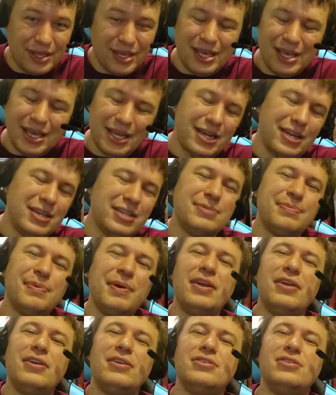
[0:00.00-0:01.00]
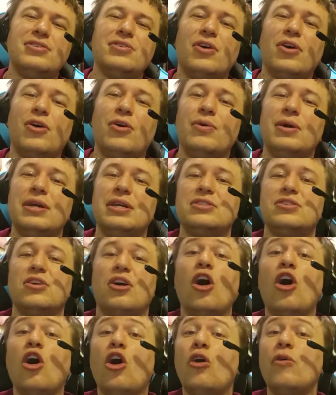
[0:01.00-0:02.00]
And it is better to always
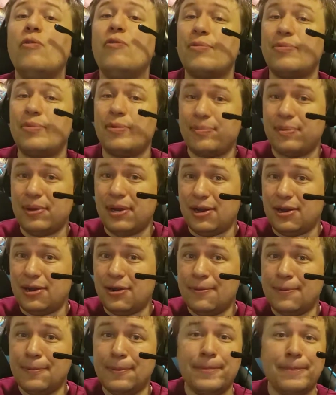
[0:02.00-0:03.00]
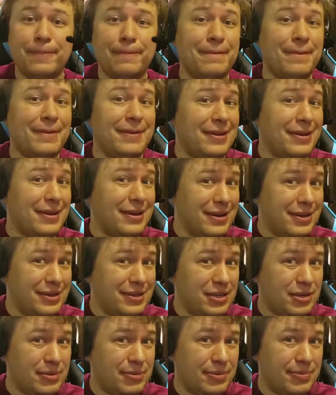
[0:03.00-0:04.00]
over-prepare than
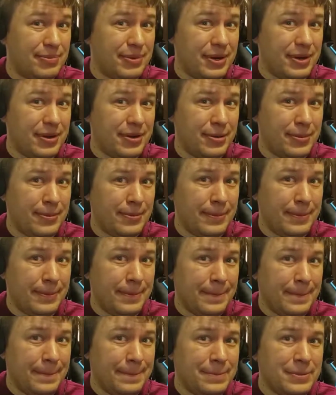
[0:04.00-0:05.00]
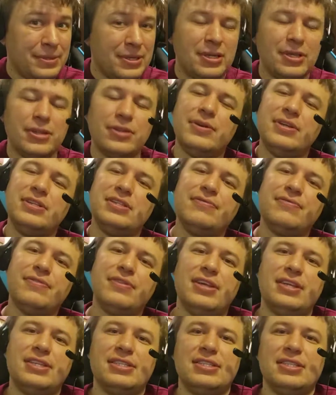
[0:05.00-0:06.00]
under-prepare. The reason for
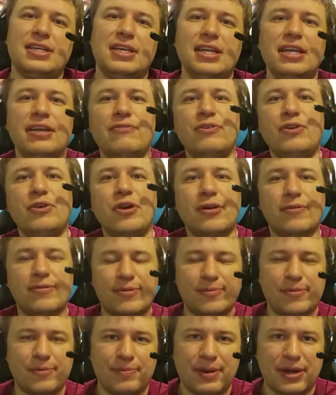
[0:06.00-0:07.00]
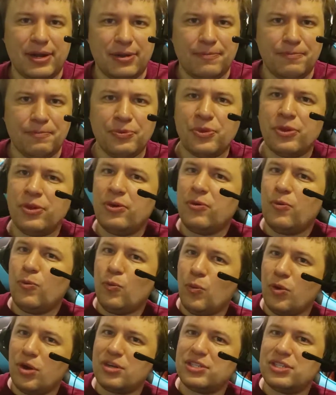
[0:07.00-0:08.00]
this is that if you over-prepare,
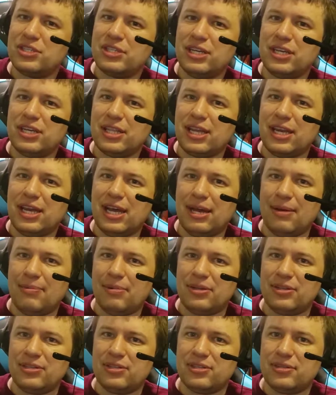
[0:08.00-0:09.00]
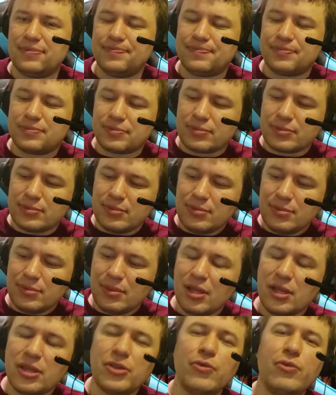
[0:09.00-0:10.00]
worst thing that happens,
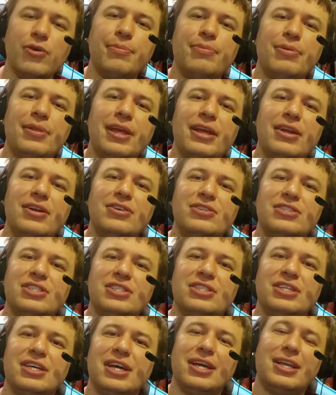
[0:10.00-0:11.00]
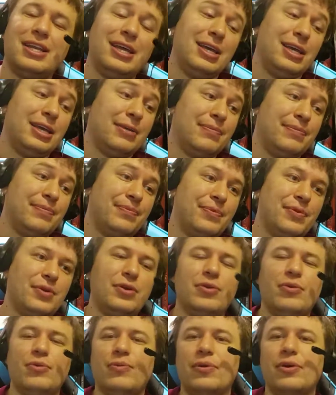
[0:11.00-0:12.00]
your players decide, hey,
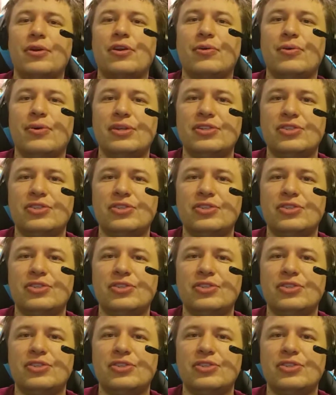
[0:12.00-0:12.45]
we're going